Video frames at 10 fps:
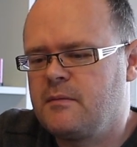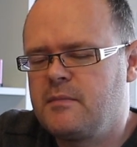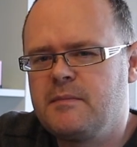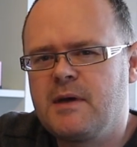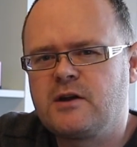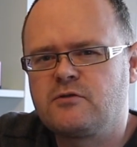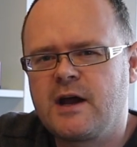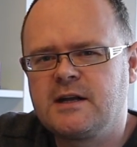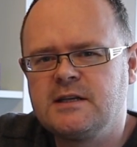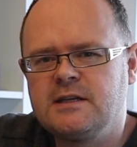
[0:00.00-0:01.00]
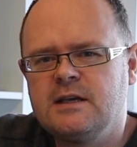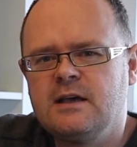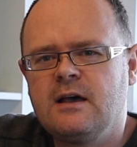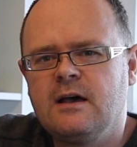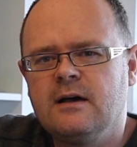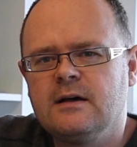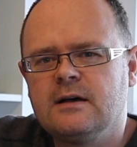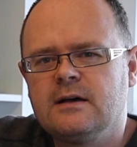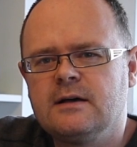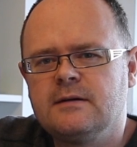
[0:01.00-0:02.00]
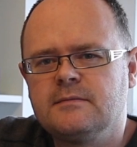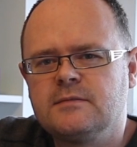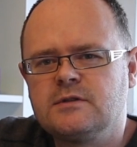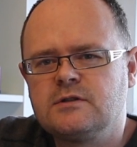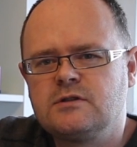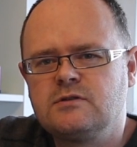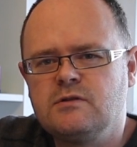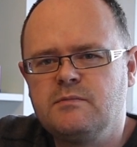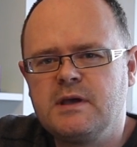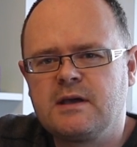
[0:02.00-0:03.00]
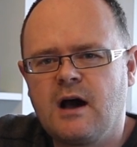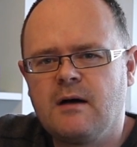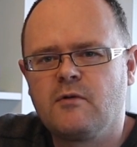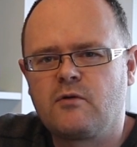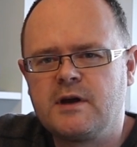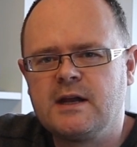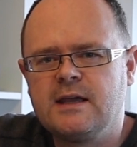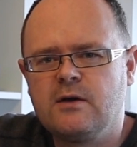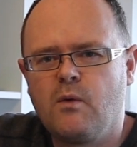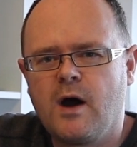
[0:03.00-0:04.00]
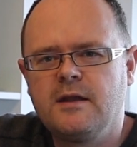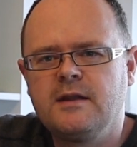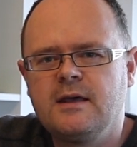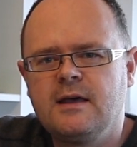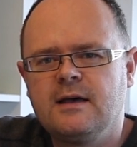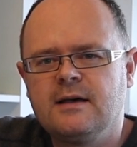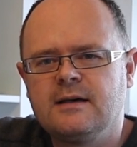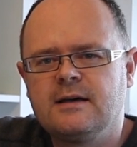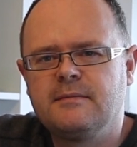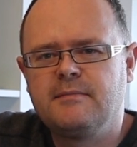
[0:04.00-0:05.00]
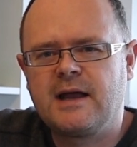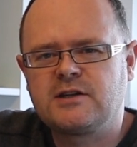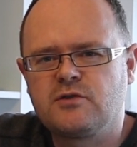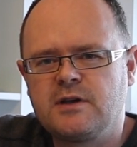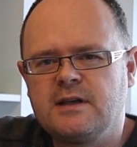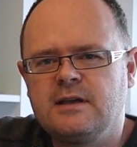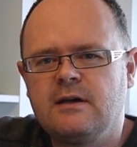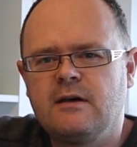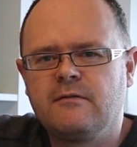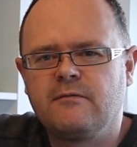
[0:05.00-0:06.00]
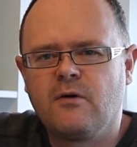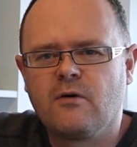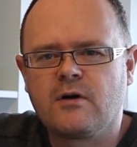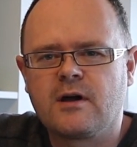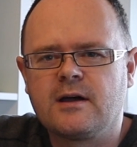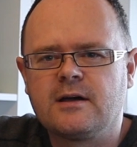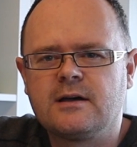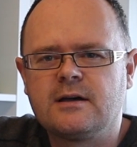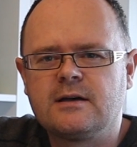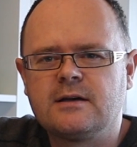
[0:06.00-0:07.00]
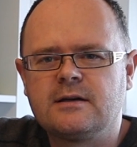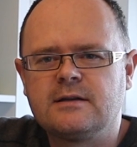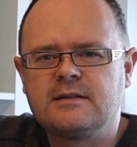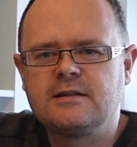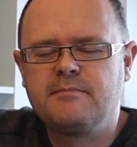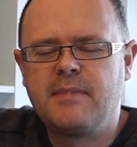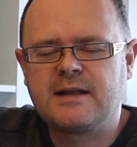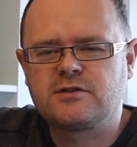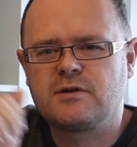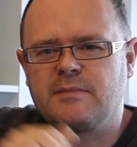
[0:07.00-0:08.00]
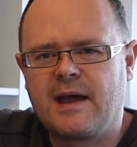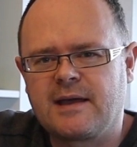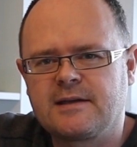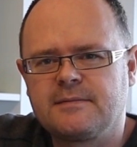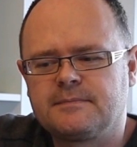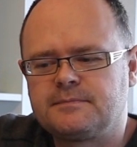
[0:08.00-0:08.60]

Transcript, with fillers: be made ready to become really one battery for the battery bank.